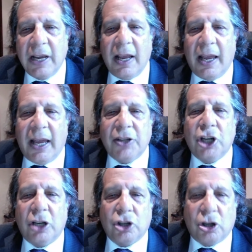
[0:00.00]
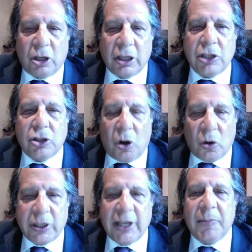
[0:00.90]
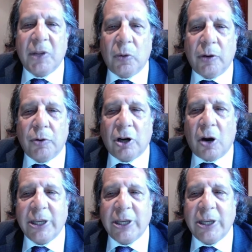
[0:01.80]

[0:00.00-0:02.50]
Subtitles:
and Judge Kelley told him that we were going